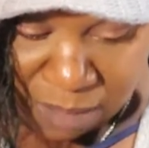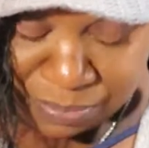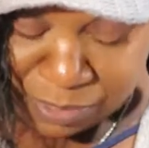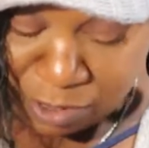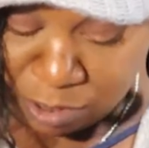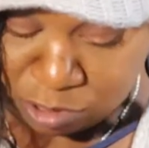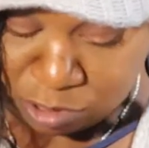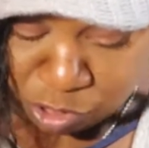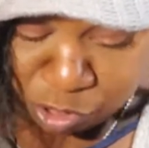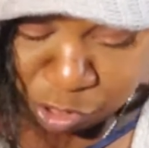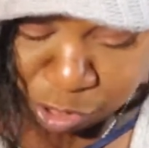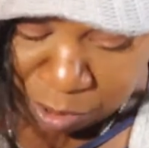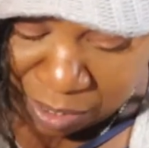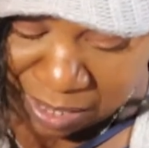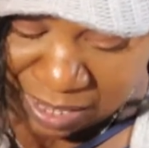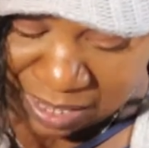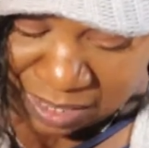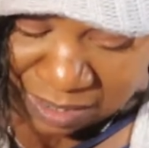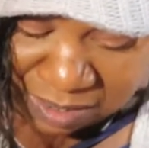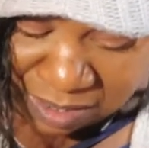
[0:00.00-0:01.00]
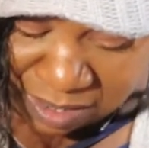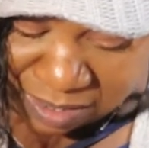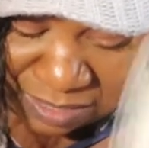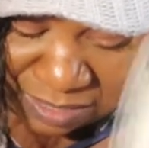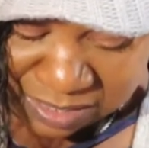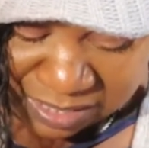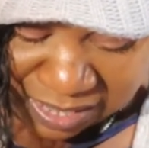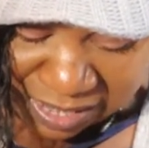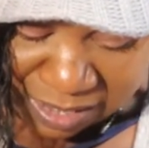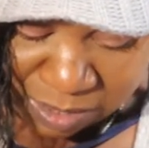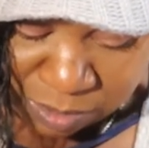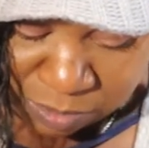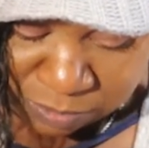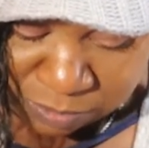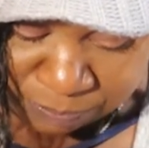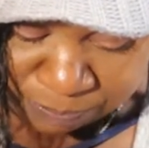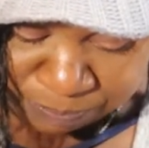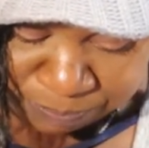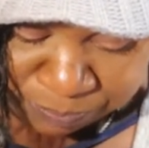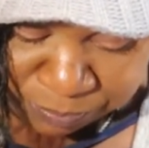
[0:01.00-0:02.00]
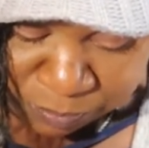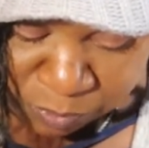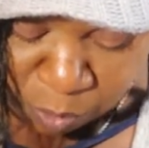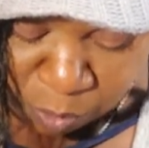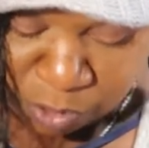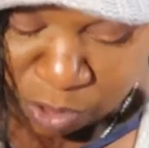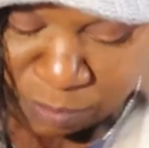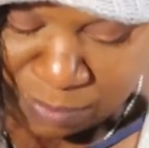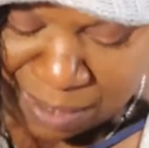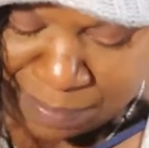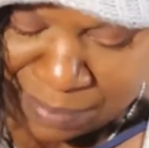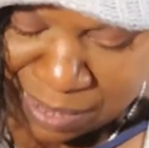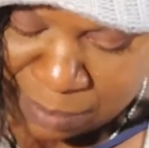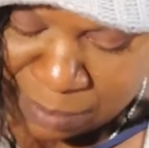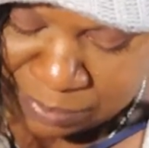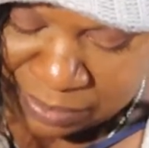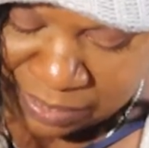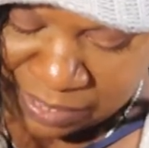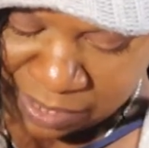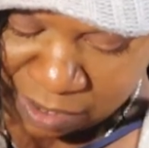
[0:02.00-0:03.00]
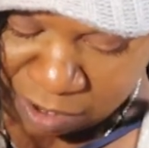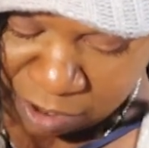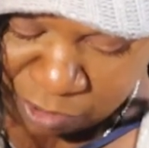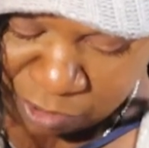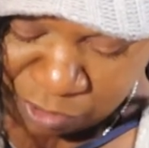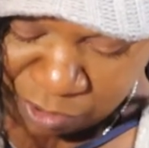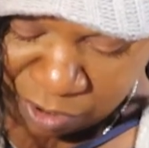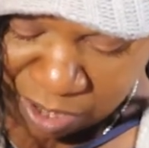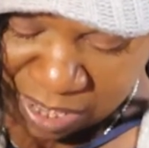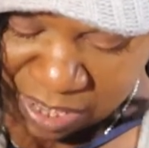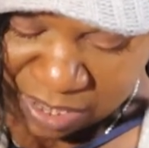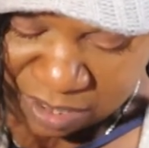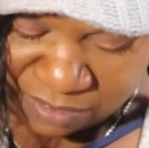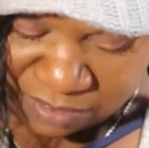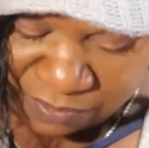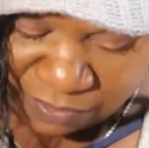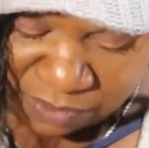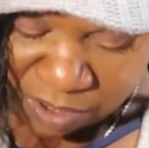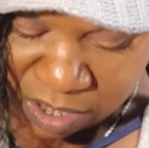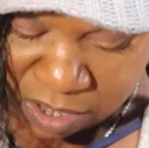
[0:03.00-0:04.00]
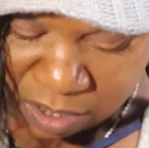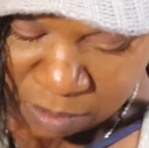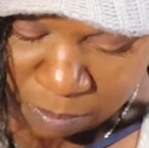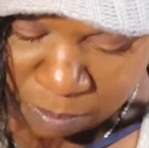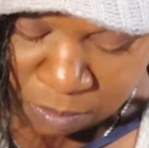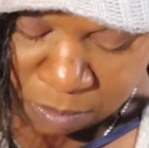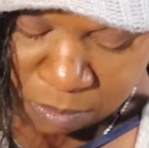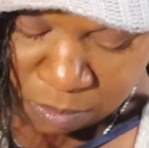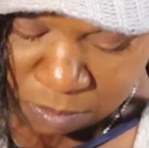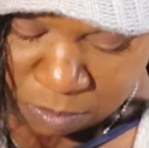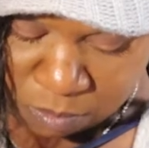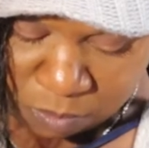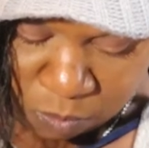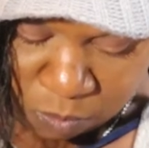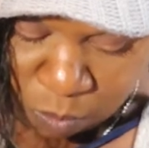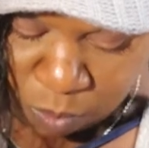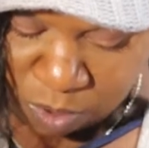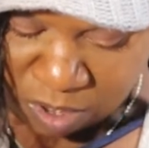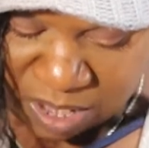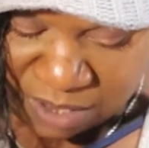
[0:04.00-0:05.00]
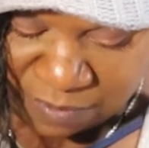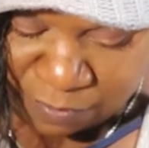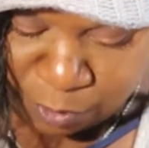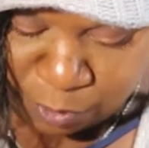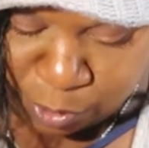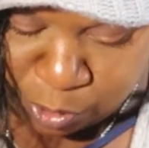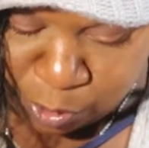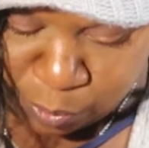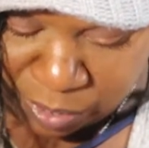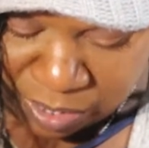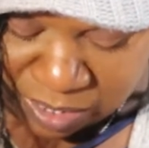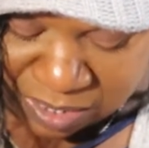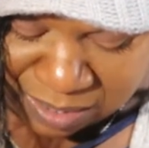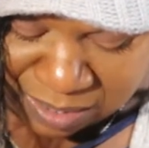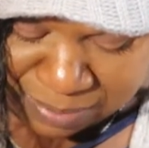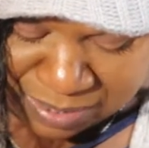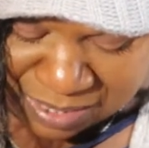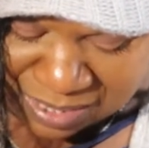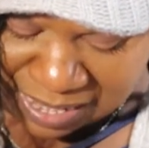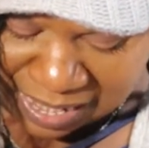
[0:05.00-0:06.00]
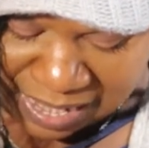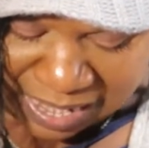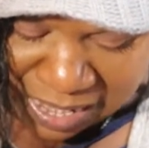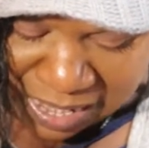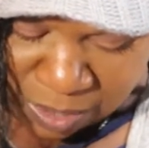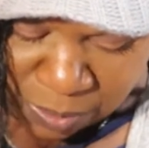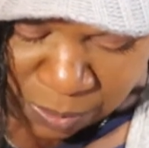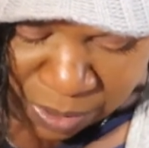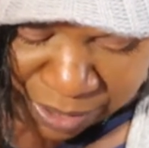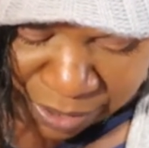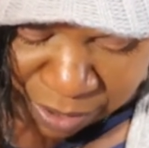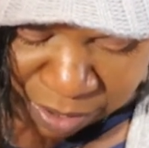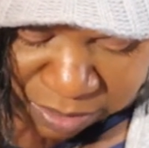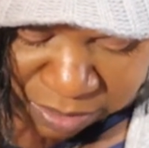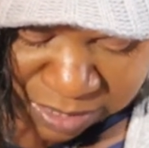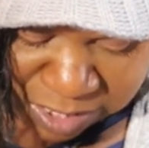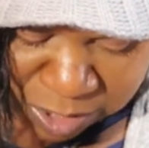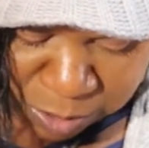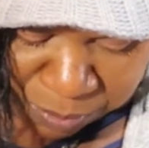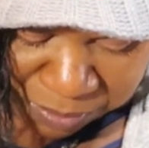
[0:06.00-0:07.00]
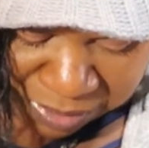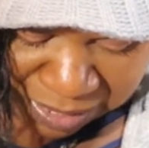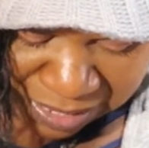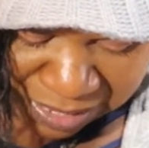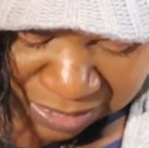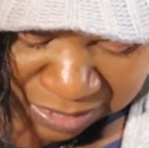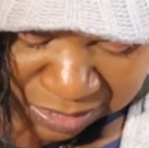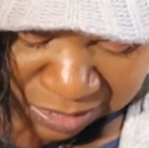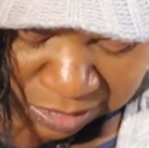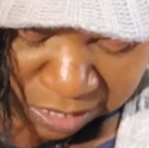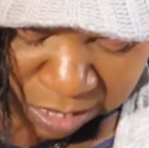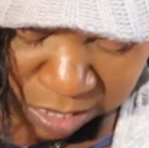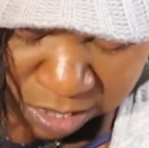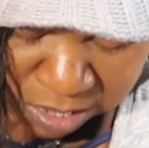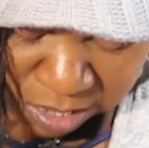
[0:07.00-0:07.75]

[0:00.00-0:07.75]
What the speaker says: There's a train in the town, or you might be able to hear a train from wherever you end up staying while you're in this place.